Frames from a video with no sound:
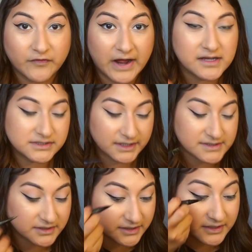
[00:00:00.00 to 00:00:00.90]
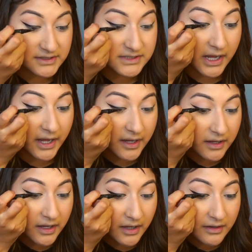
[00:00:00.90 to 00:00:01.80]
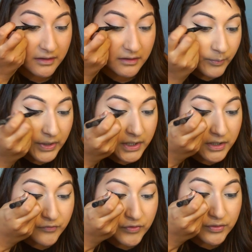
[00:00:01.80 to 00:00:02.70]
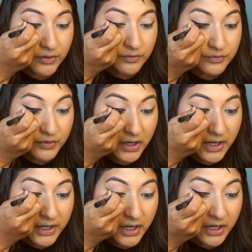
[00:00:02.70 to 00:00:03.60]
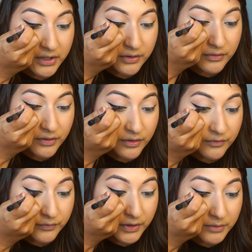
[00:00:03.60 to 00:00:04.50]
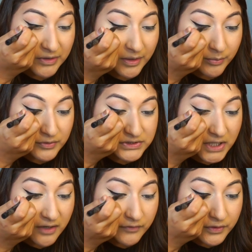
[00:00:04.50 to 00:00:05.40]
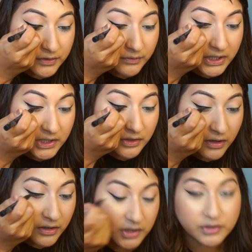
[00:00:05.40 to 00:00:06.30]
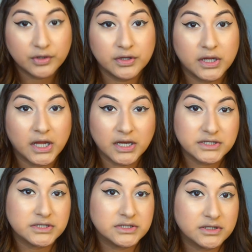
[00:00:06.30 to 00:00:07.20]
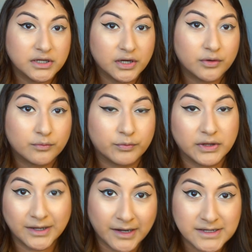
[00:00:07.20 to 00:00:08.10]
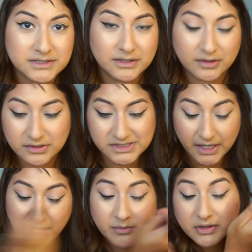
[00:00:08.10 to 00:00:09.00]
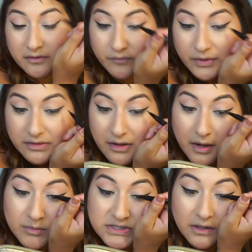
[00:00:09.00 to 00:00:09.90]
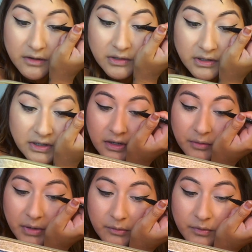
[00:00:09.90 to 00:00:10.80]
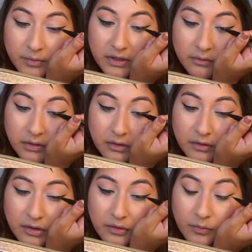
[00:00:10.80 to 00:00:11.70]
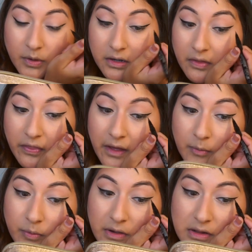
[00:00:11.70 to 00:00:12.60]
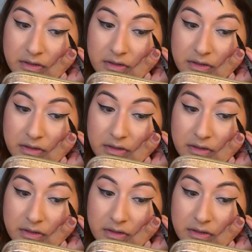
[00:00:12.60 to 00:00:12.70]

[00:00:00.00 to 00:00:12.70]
fast and as clean as I can. But if you don't try, how do you know if you're gonna be able to ever do it? You don't know, you could get it, you know, really nice the third time or the fourth time. So I will be doing one on that pretty